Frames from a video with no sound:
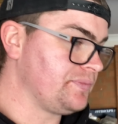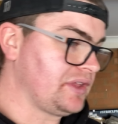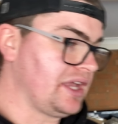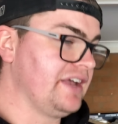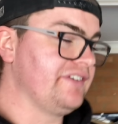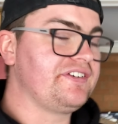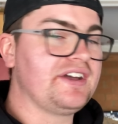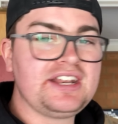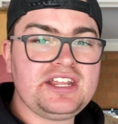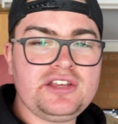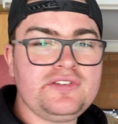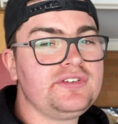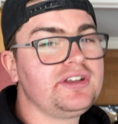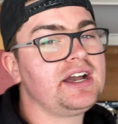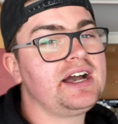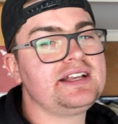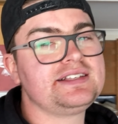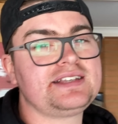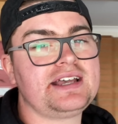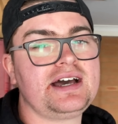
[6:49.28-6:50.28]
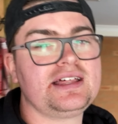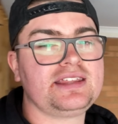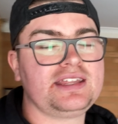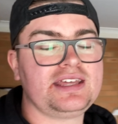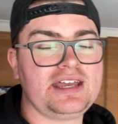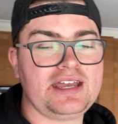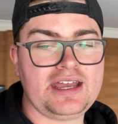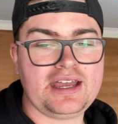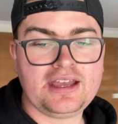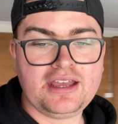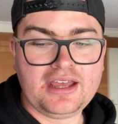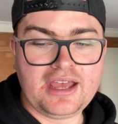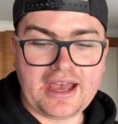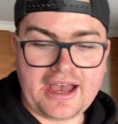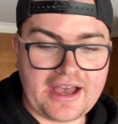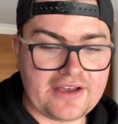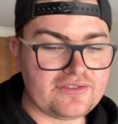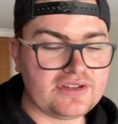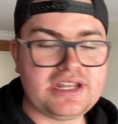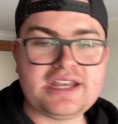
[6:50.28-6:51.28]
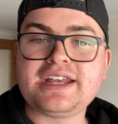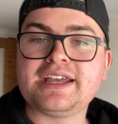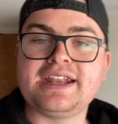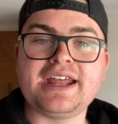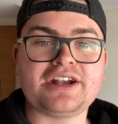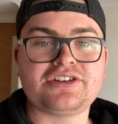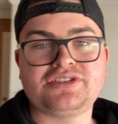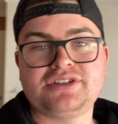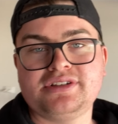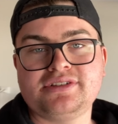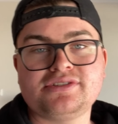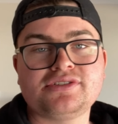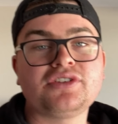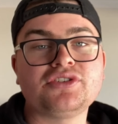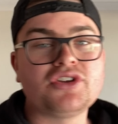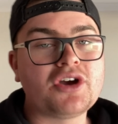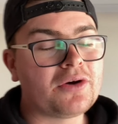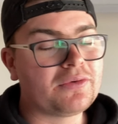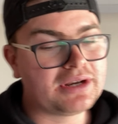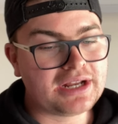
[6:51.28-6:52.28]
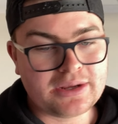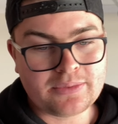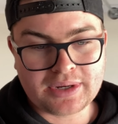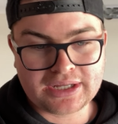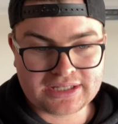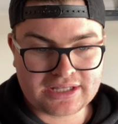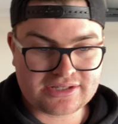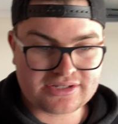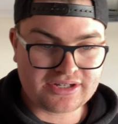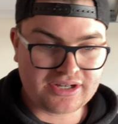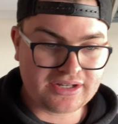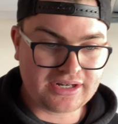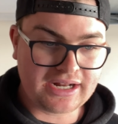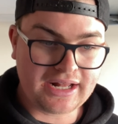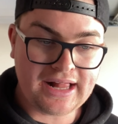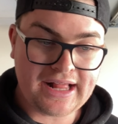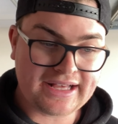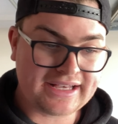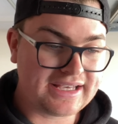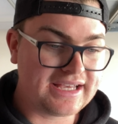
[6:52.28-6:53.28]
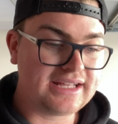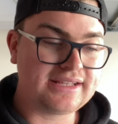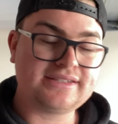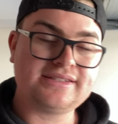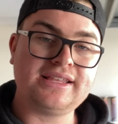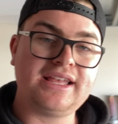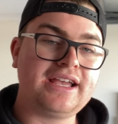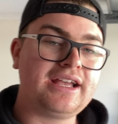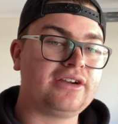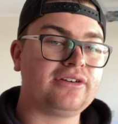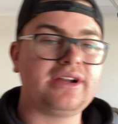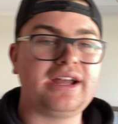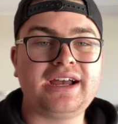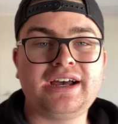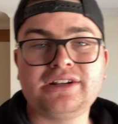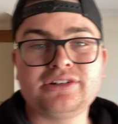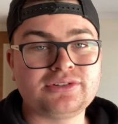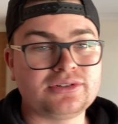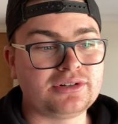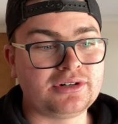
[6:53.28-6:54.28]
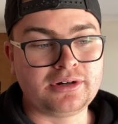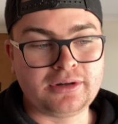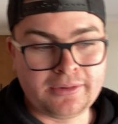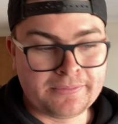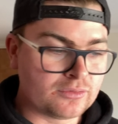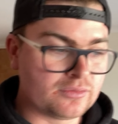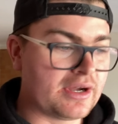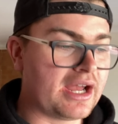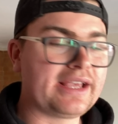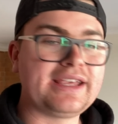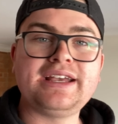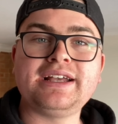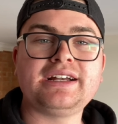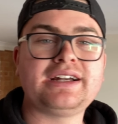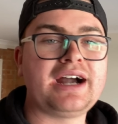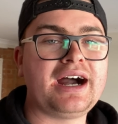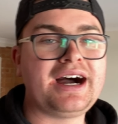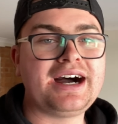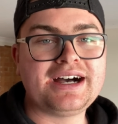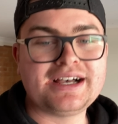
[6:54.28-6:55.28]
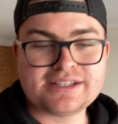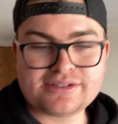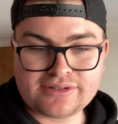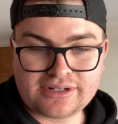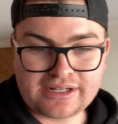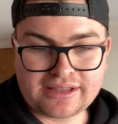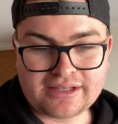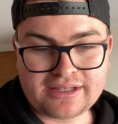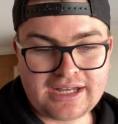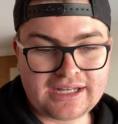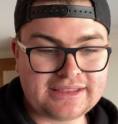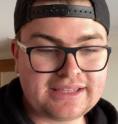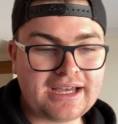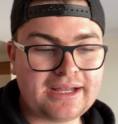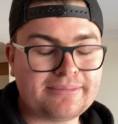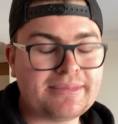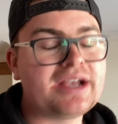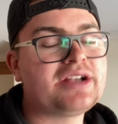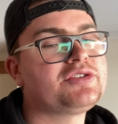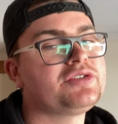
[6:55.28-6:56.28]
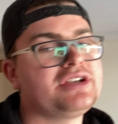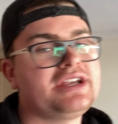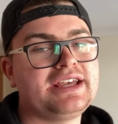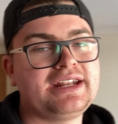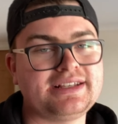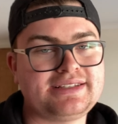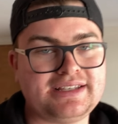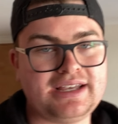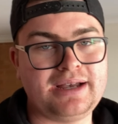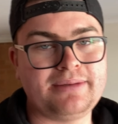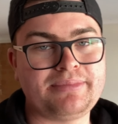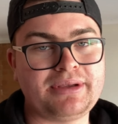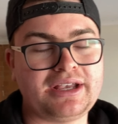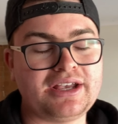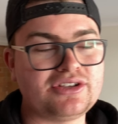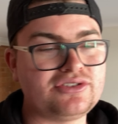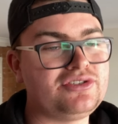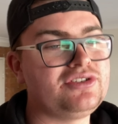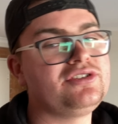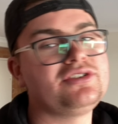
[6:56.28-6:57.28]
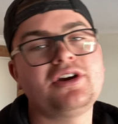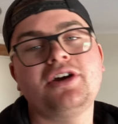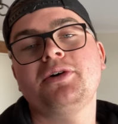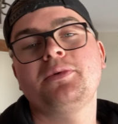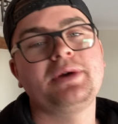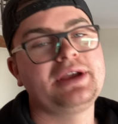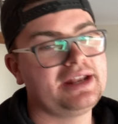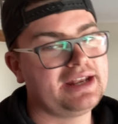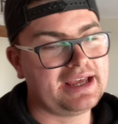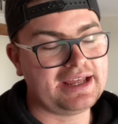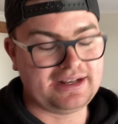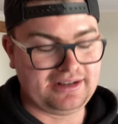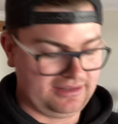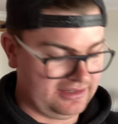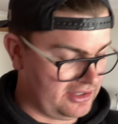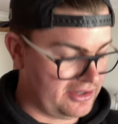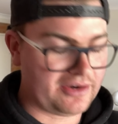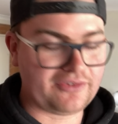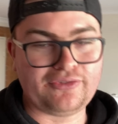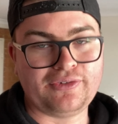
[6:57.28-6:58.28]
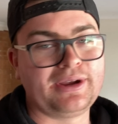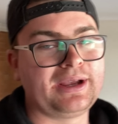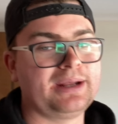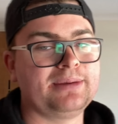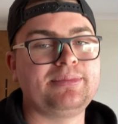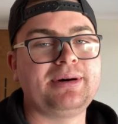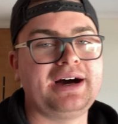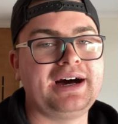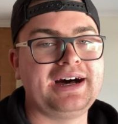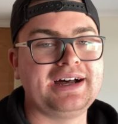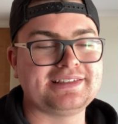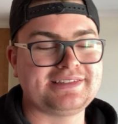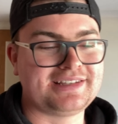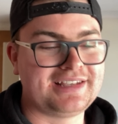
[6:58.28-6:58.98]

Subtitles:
if any of you guys out there have any connections or know anyone that's got like kits laying around or wrecking cars or anything like that, make sure you hit us up, because you know we need a lot of freaking parts.